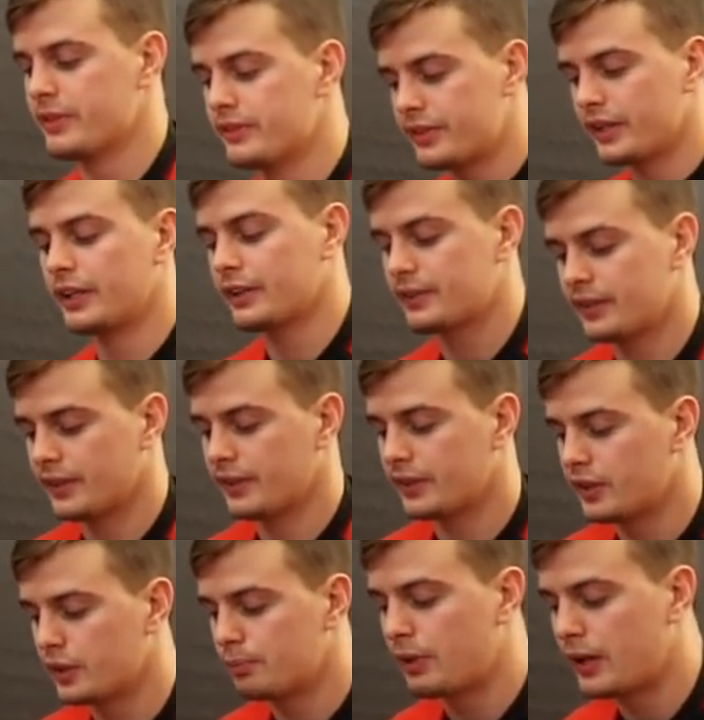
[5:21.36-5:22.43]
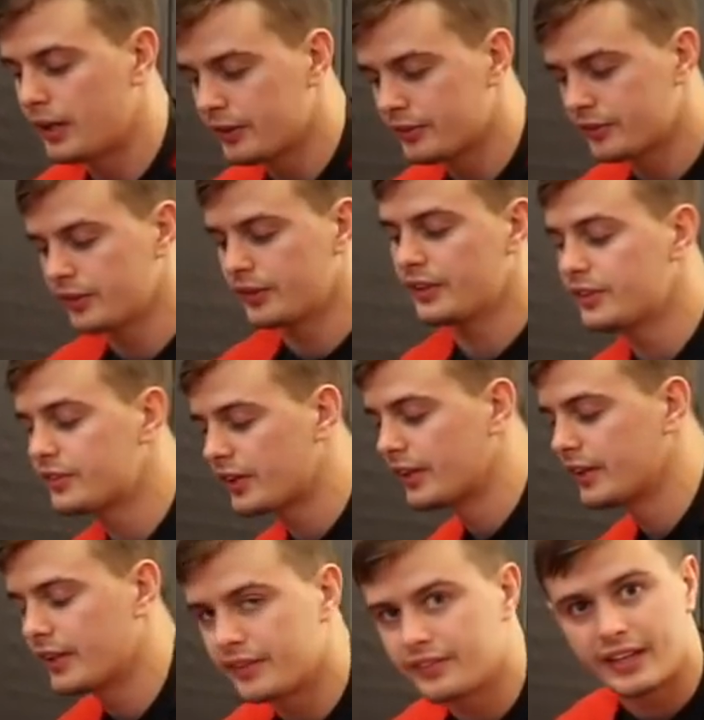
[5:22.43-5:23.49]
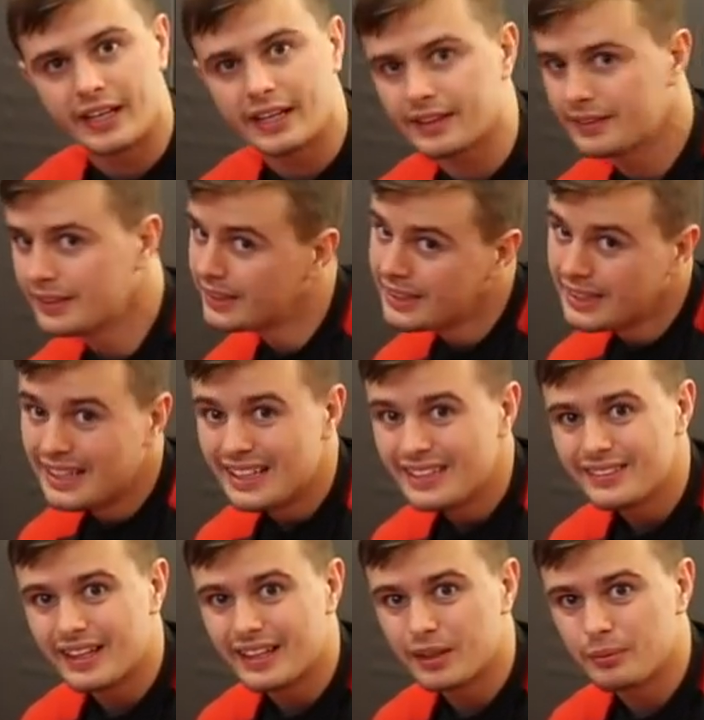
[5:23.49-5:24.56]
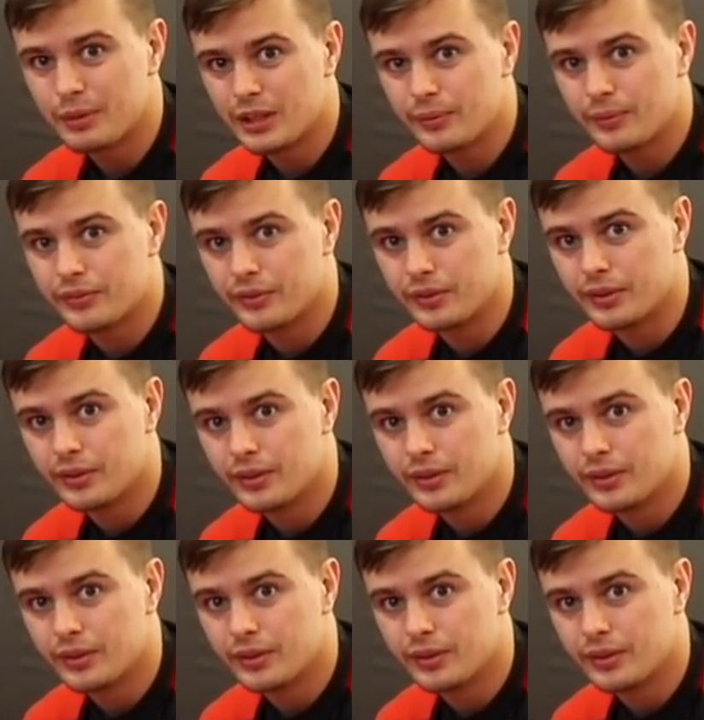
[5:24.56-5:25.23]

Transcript: untucked in a good posture, he's trying to attack, he's not gonna be able to.